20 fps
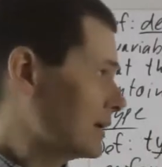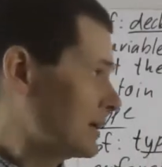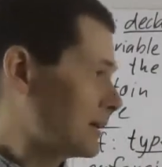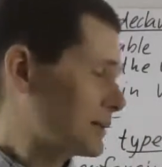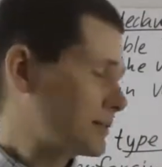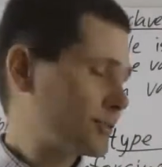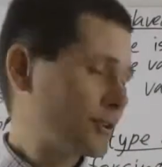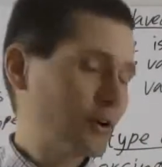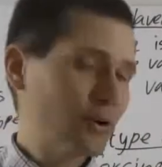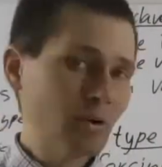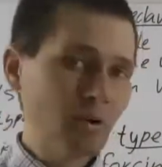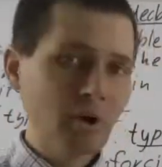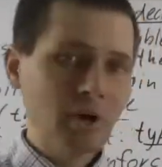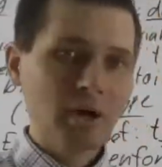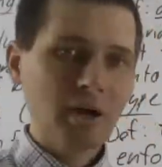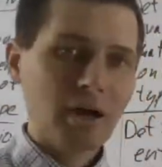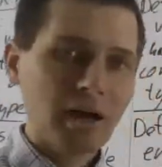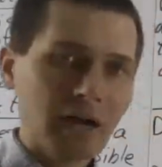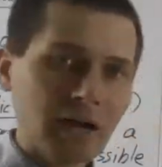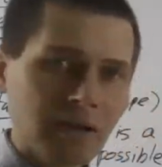So,
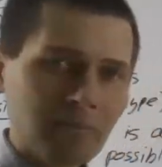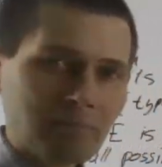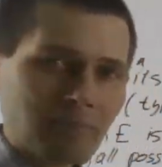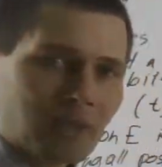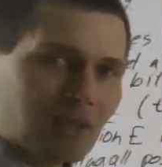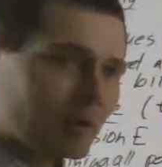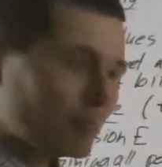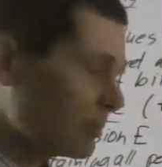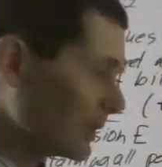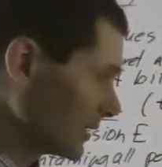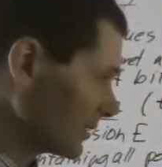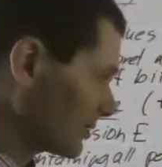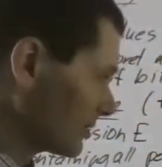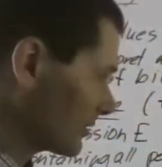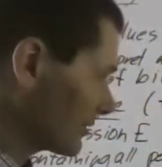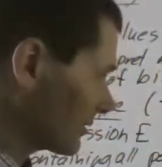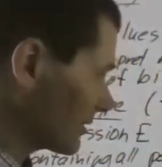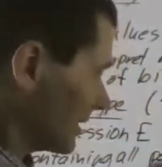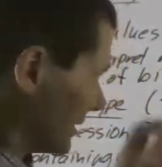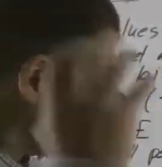
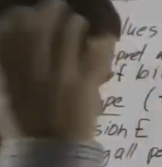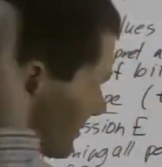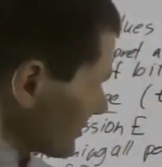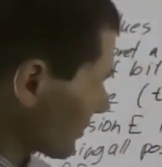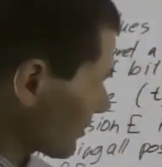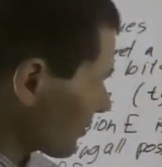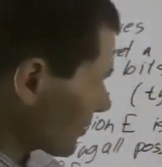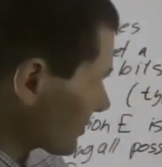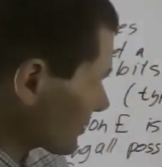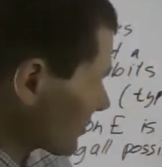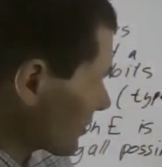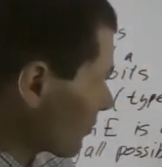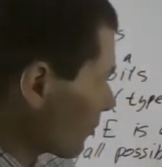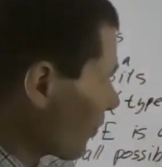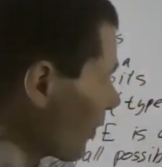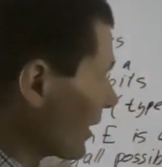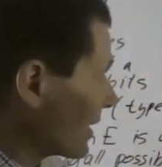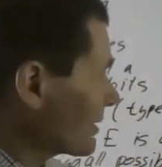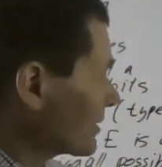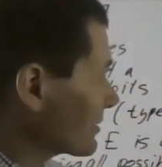so
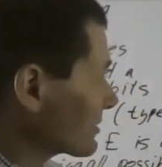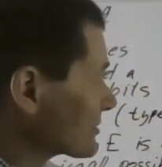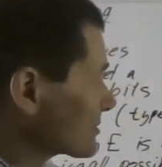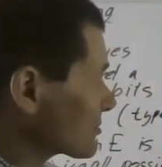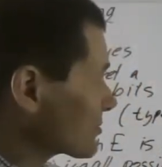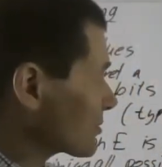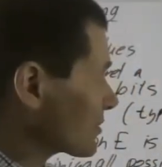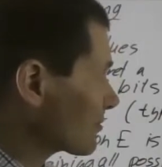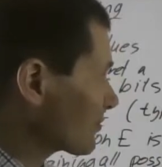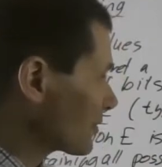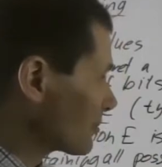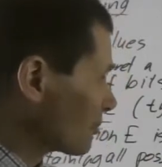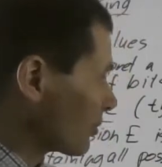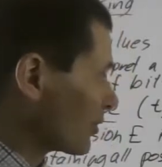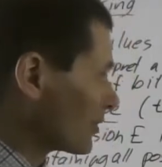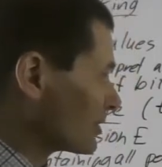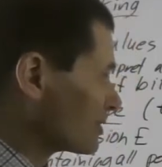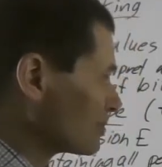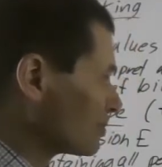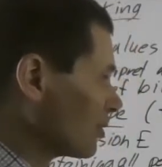one sort of
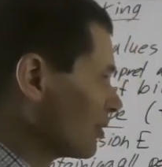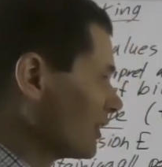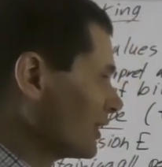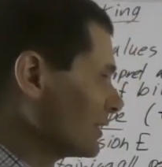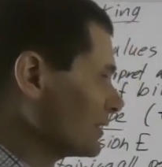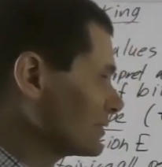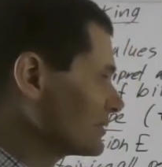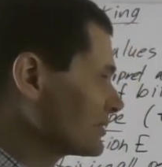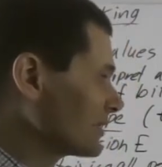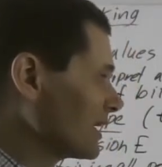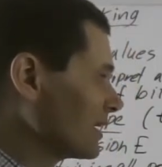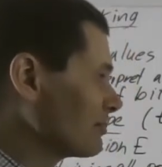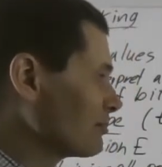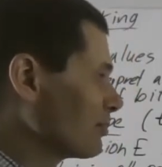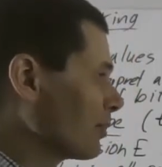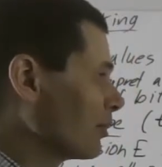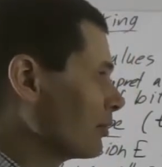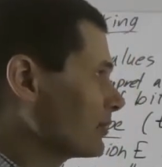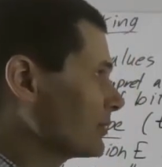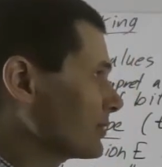important point is that
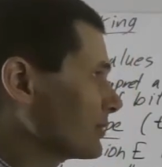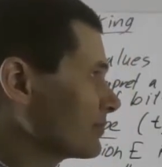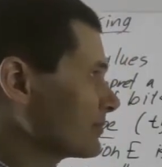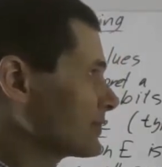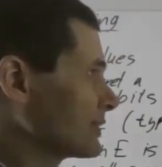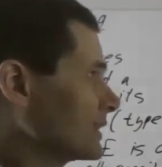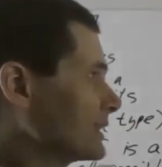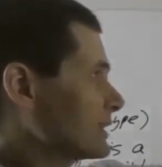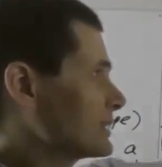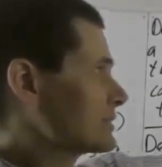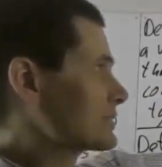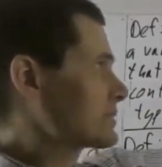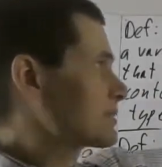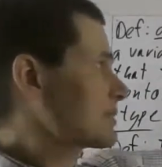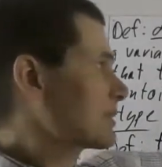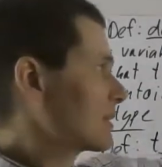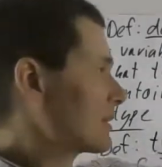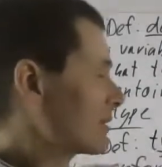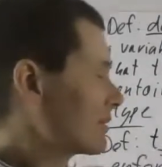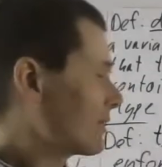both of these,
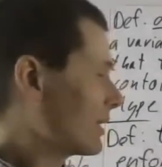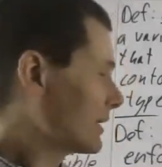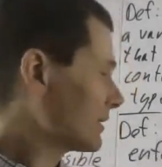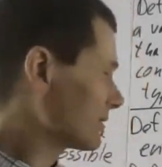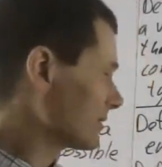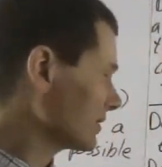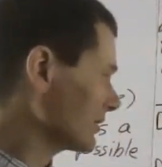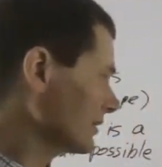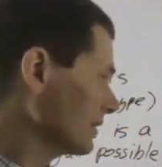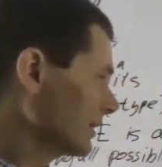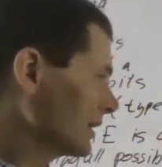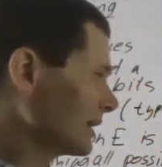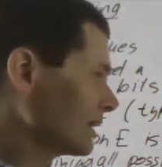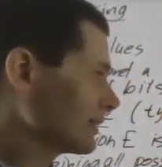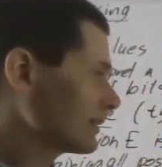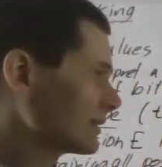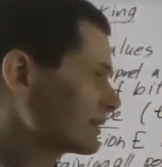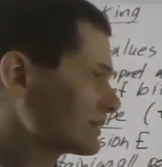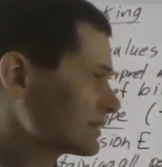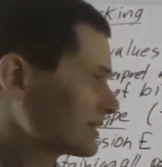right, the
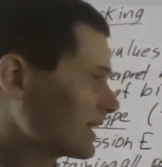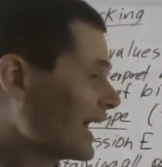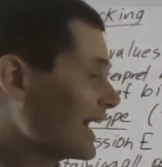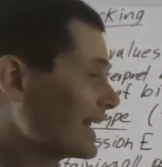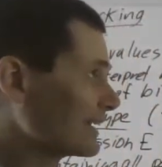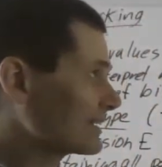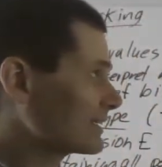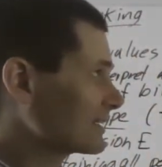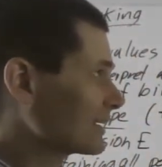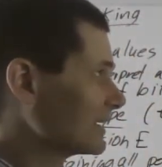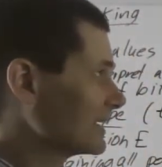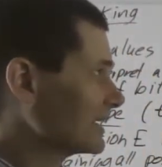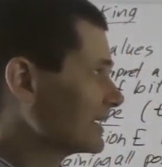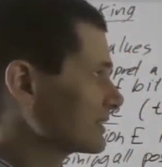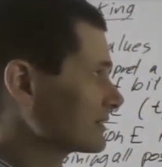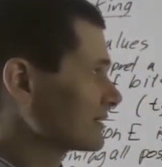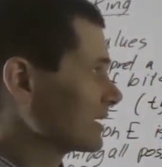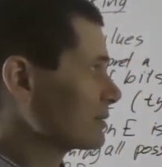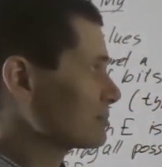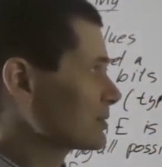static
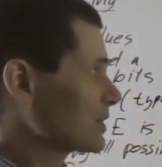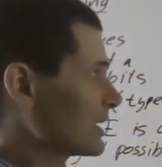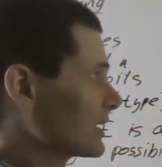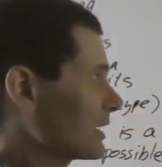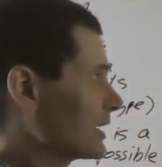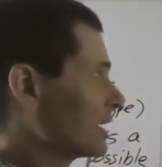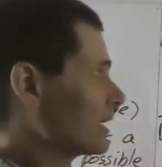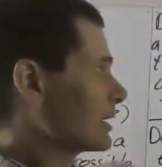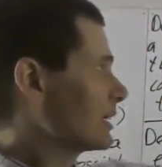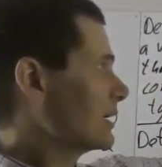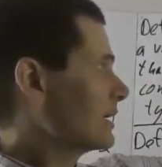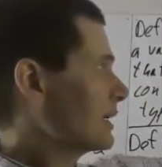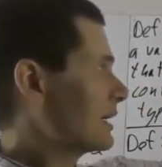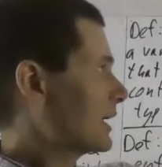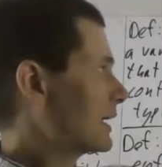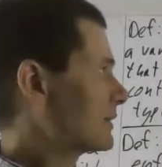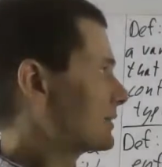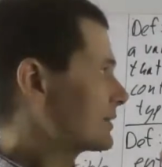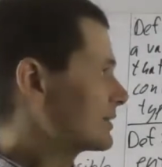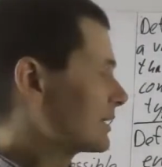type checking
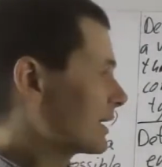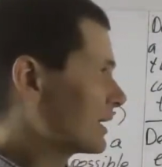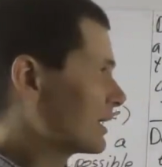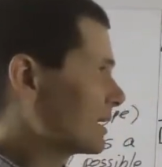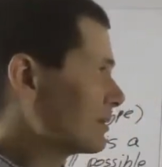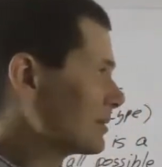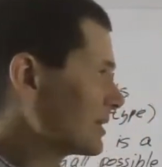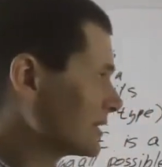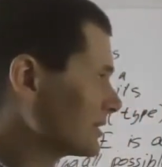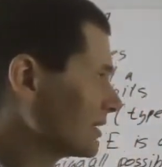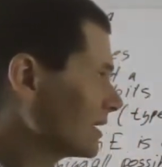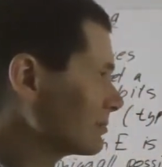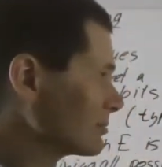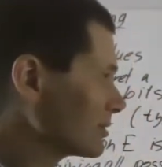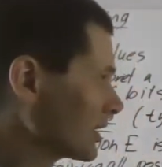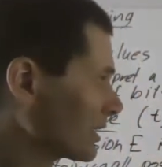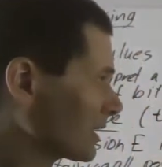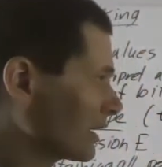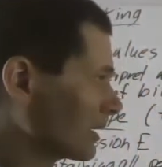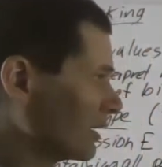and the dynamic type
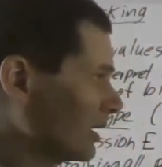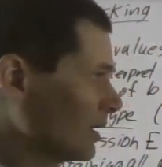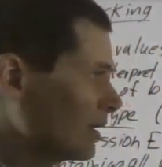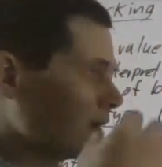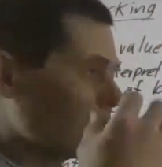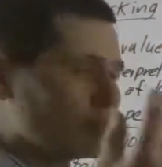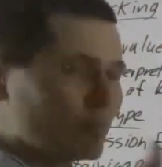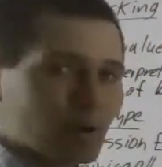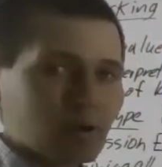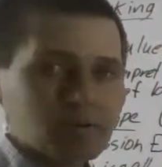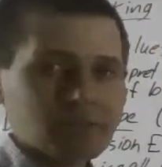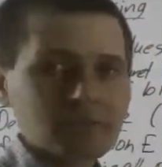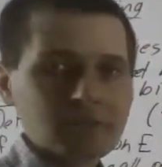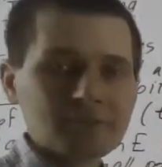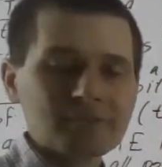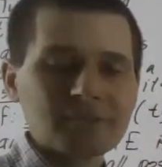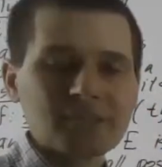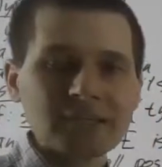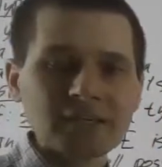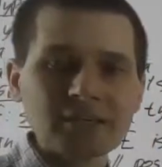checking, both
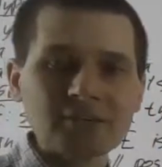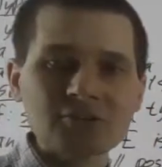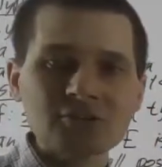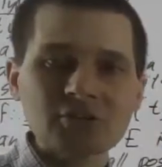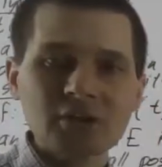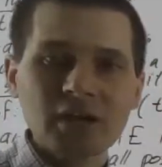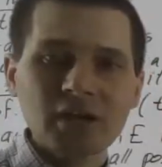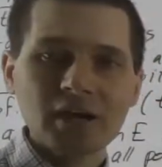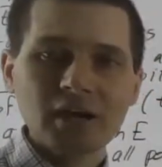of these,